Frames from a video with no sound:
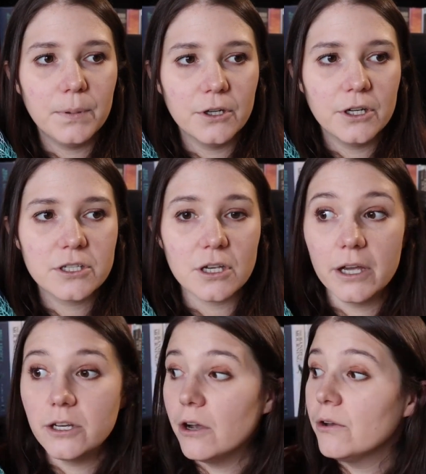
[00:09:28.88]
but
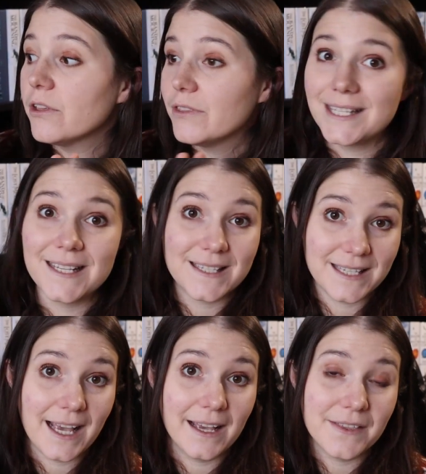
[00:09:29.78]
I know that this is
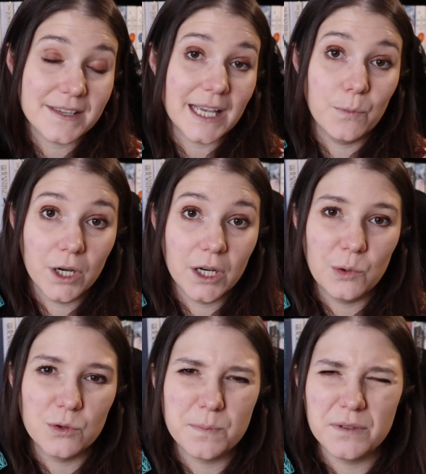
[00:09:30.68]
set in the same
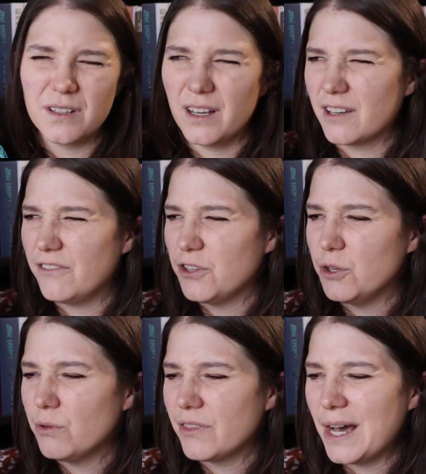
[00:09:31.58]
world, but like a
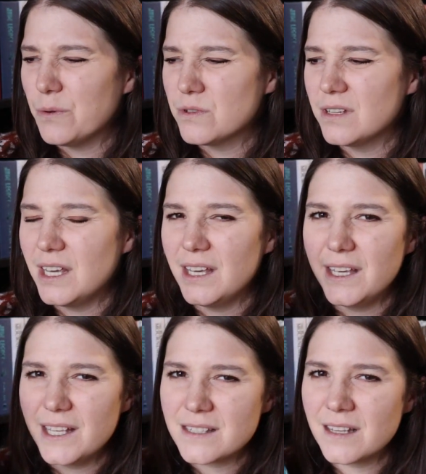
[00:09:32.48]
few thousand
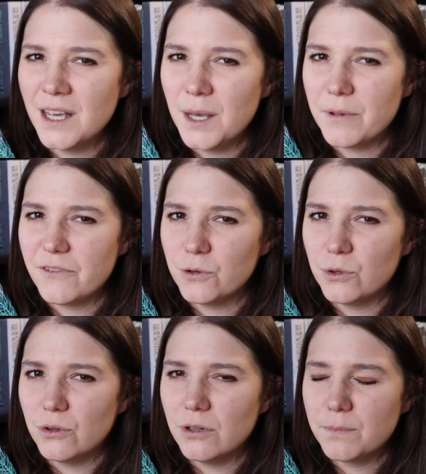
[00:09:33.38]
years
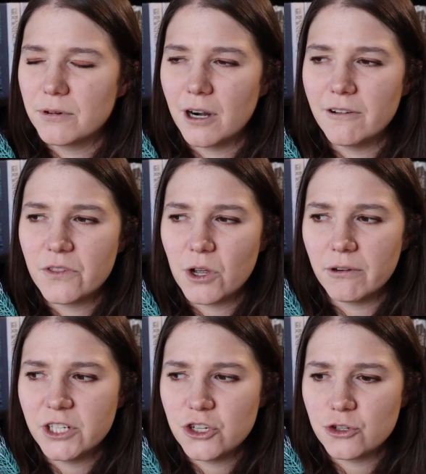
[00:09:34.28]
before Priory of the
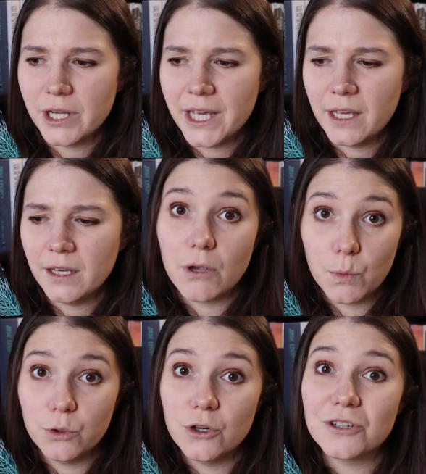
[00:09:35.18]
Orange Tree, so
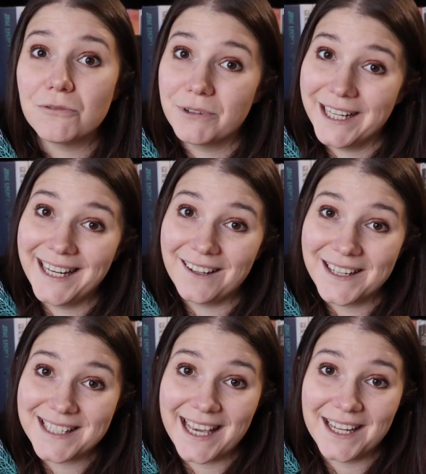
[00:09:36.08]
I would really
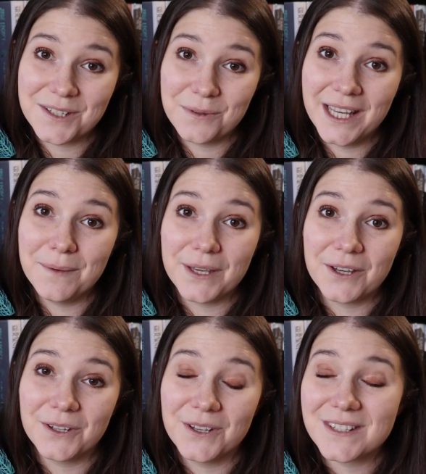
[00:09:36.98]
like to get to it
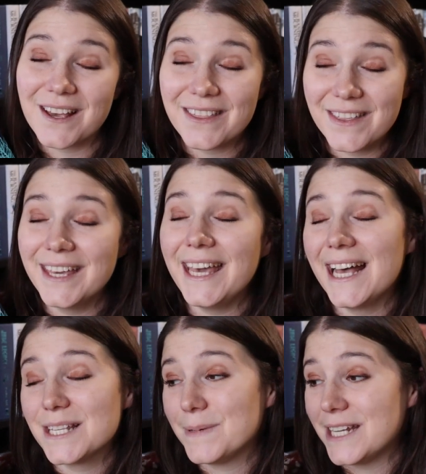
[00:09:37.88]
because I think it
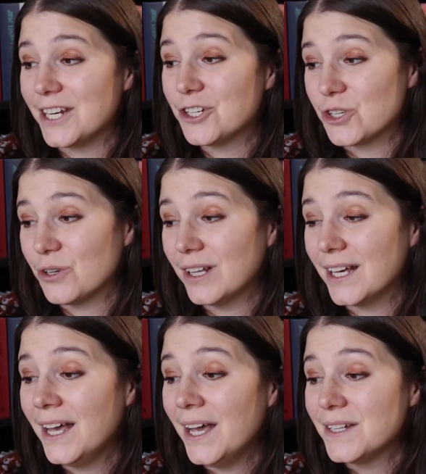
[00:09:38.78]
has
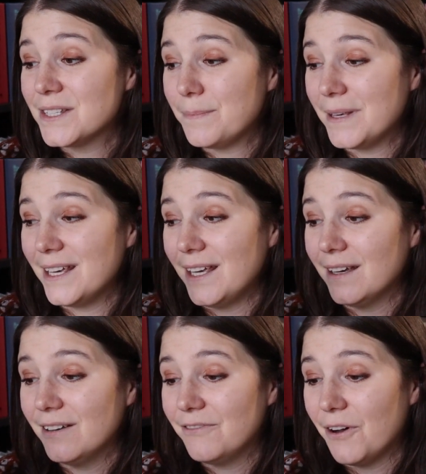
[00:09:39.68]
potential to
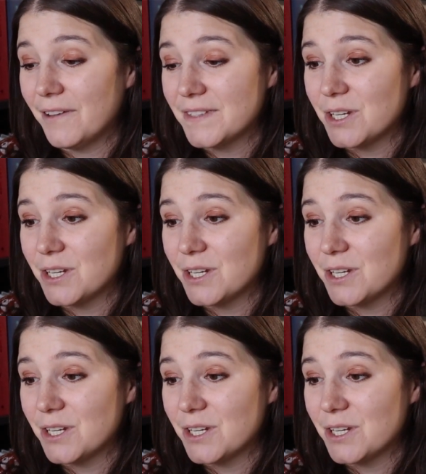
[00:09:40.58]
be 5